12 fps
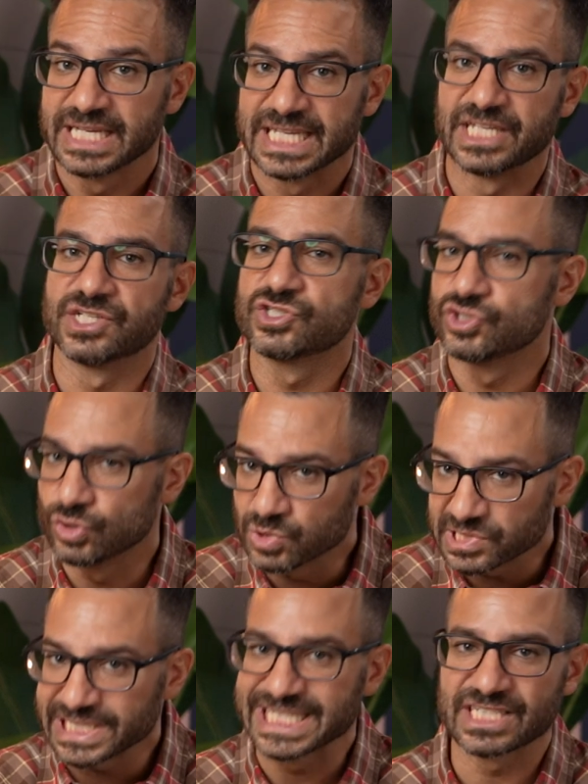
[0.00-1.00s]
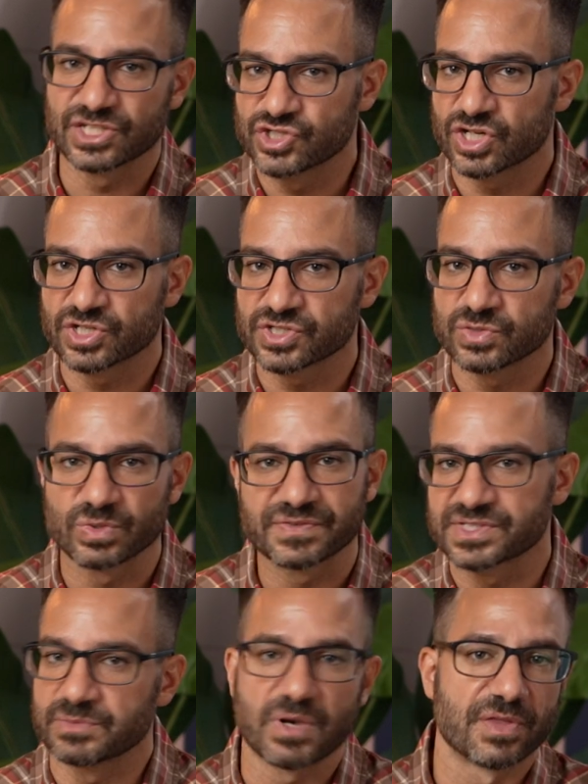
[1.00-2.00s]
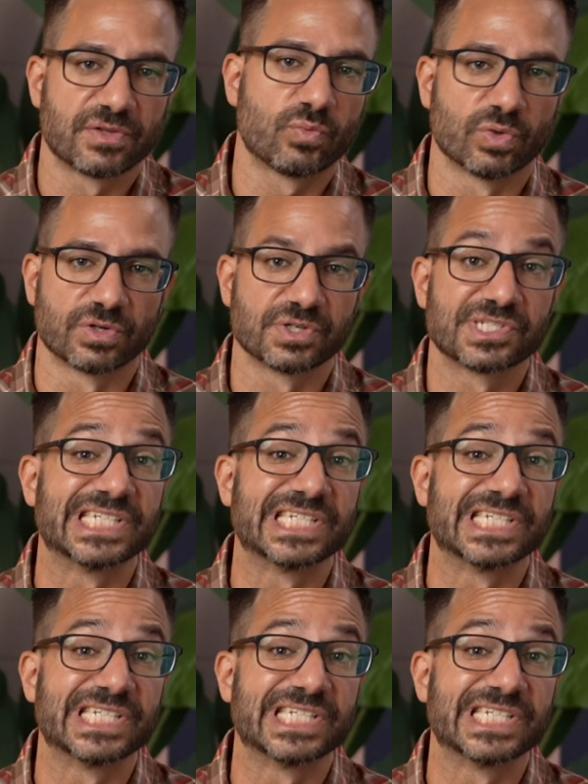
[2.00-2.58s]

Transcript: it is usually in conjunction with some other words